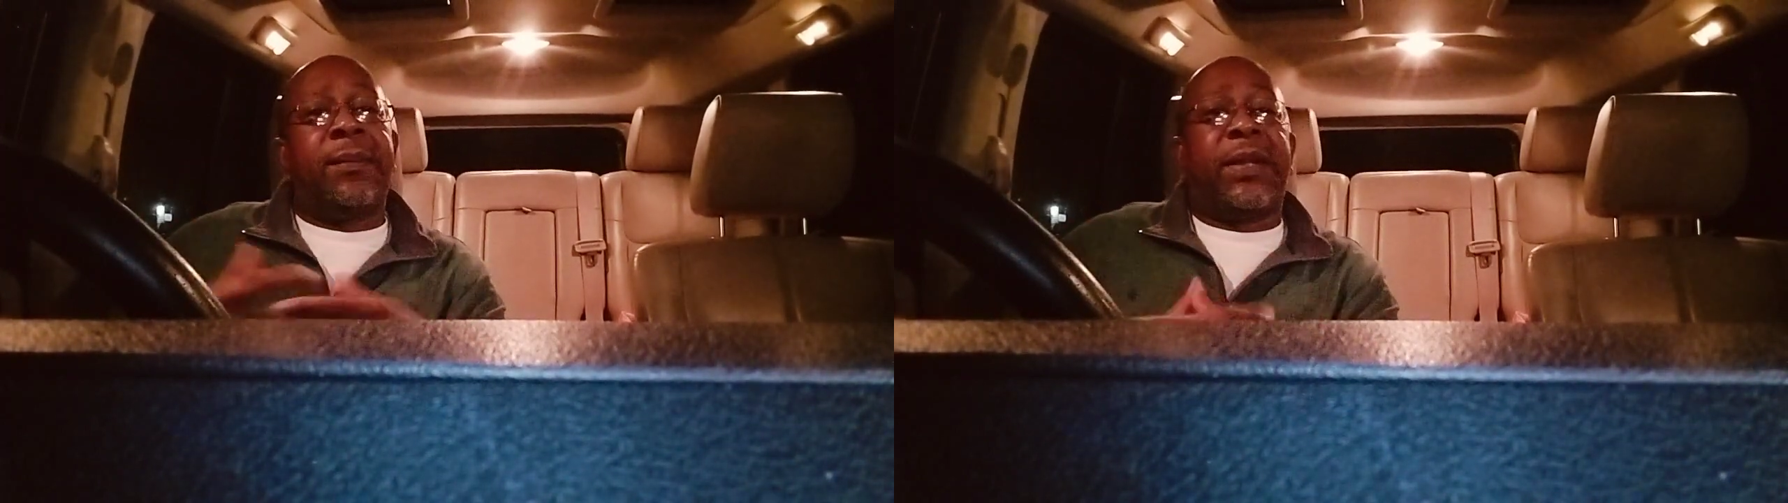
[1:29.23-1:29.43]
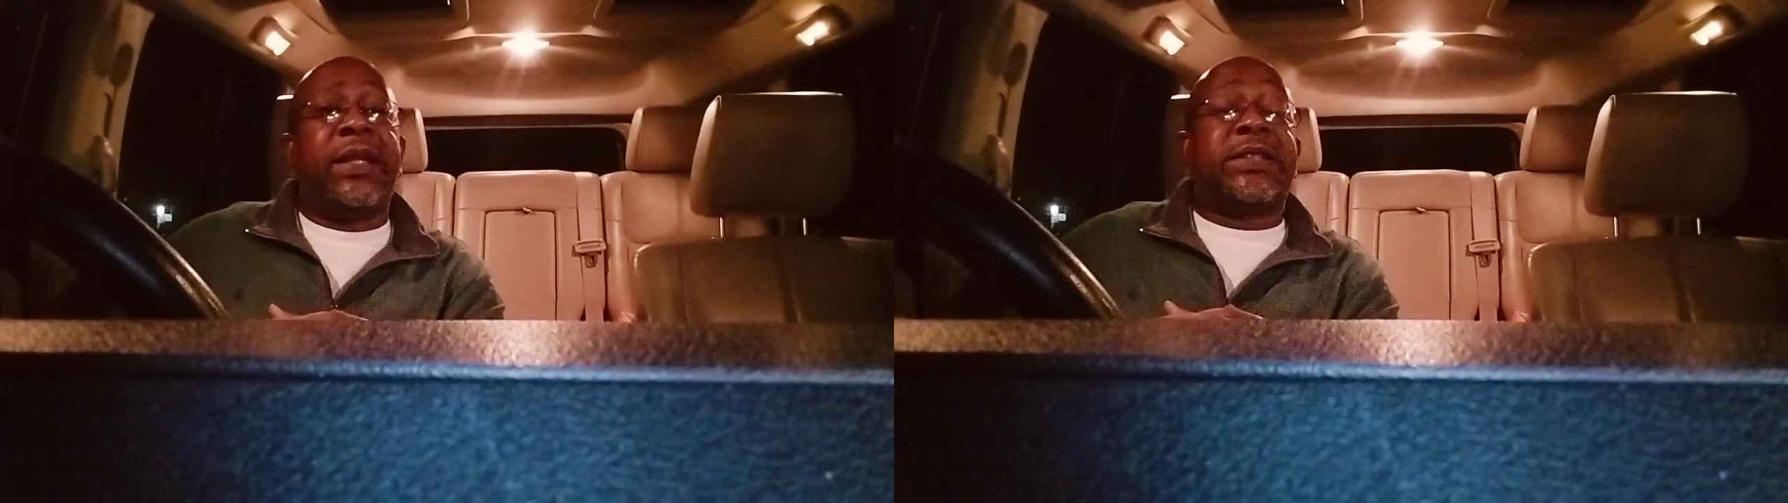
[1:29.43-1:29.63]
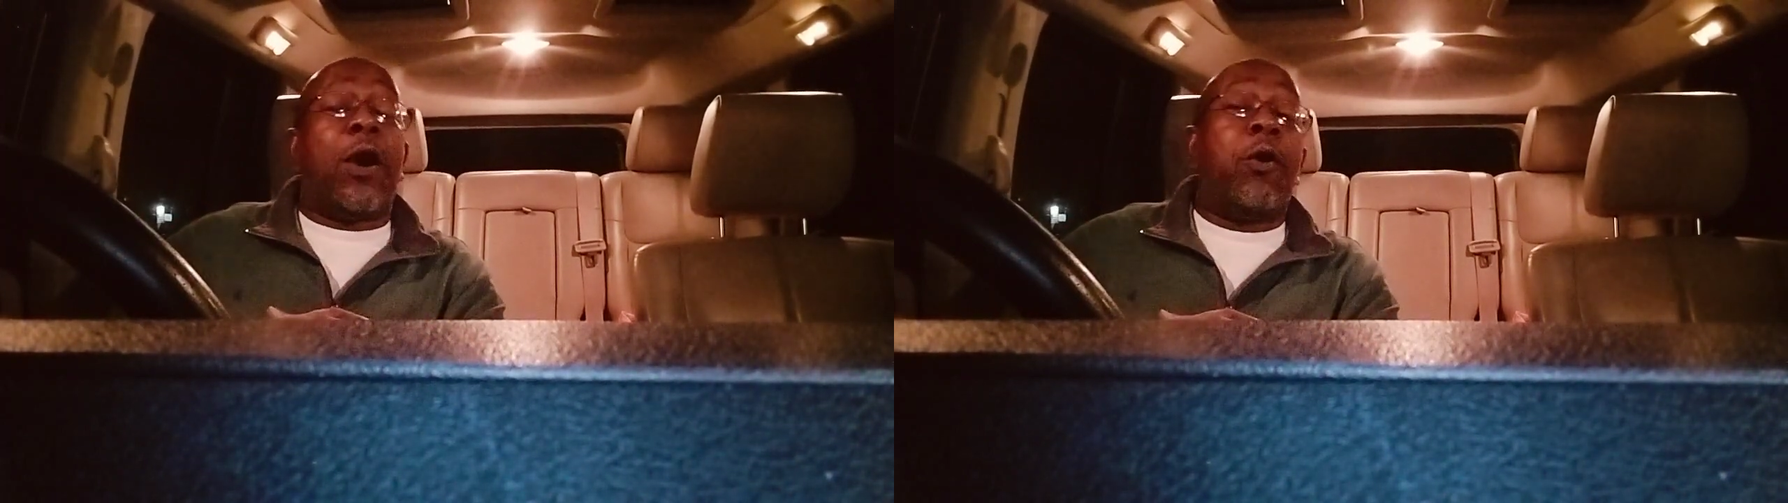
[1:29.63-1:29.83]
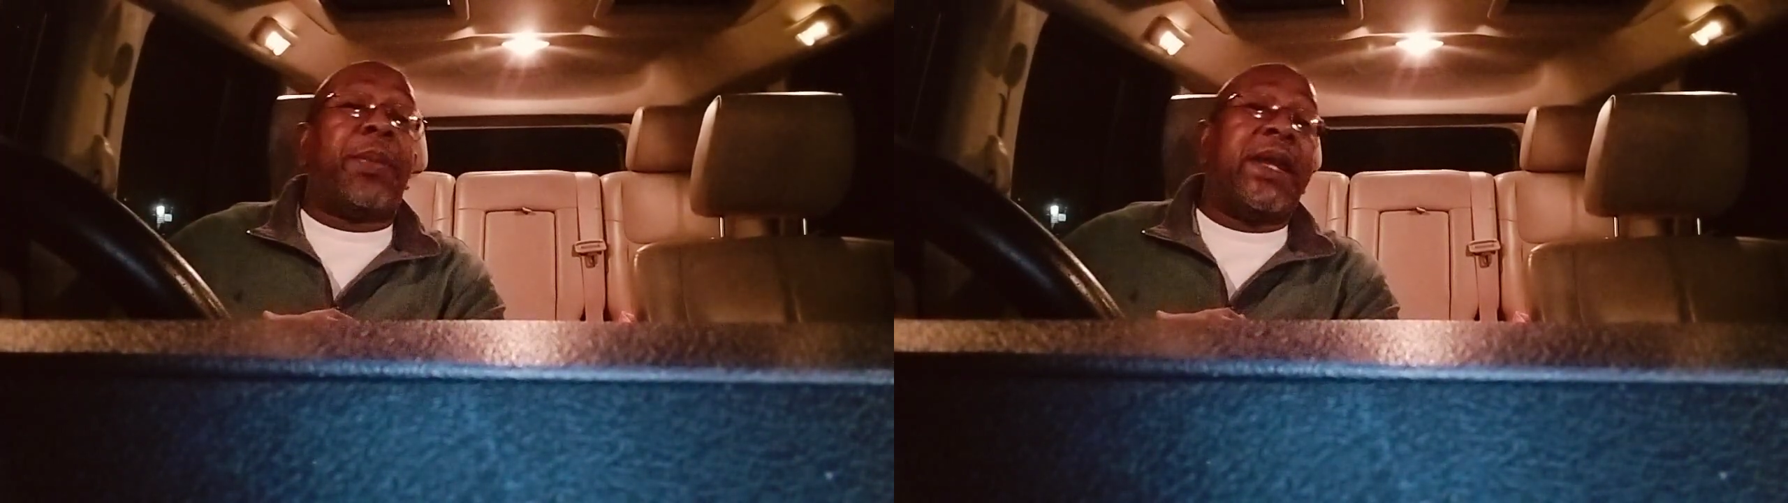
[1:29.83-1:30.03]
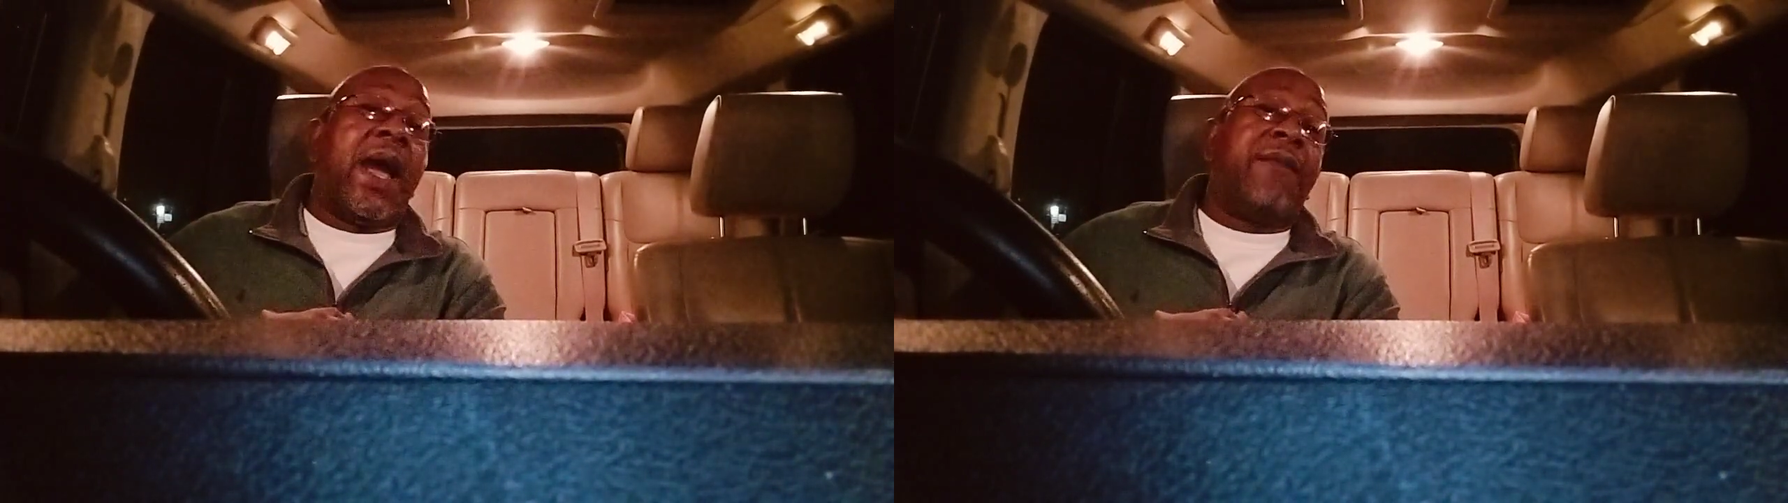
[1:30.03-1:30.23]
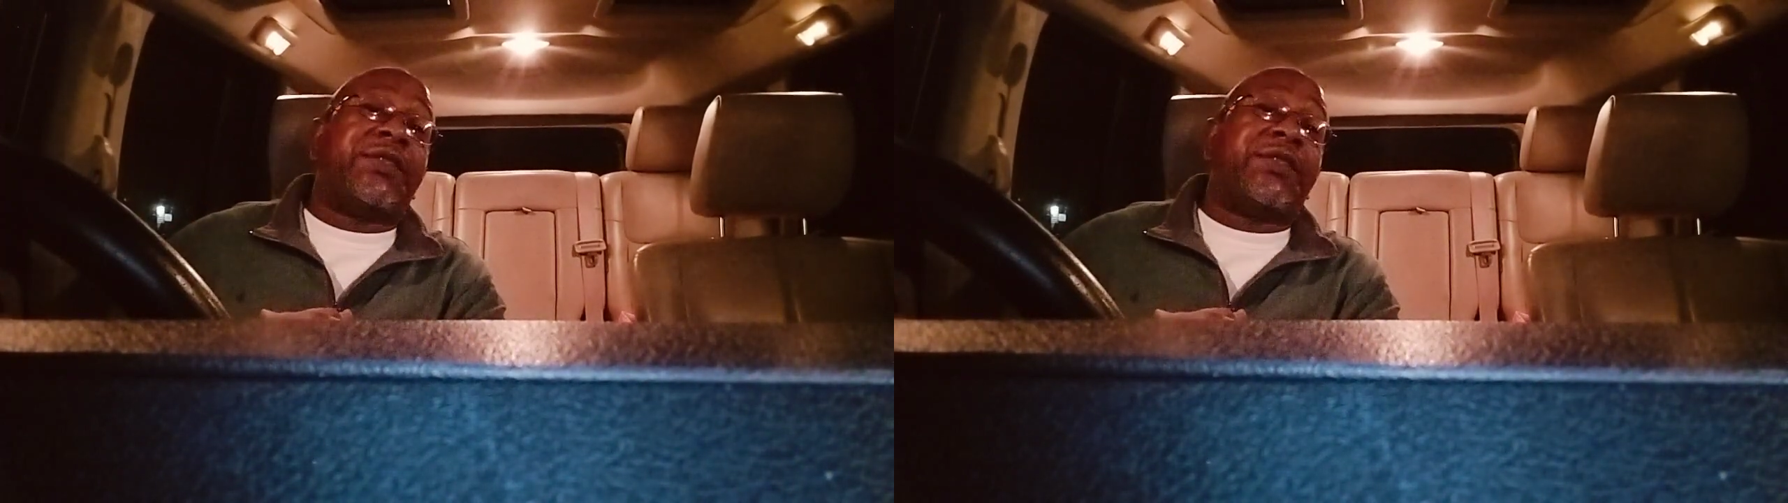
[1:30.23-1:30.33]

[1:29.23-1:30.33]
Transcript: Please, I hope he have a